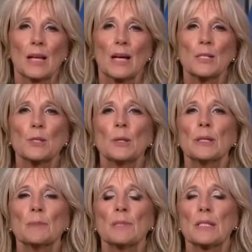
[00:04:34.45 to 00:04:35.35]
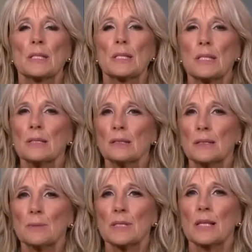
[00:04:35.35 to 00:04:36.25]
I saw him steel
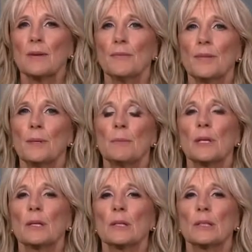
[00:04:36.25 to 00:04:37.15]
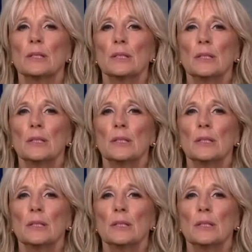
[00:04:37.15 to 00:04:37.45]
himself in the mirror,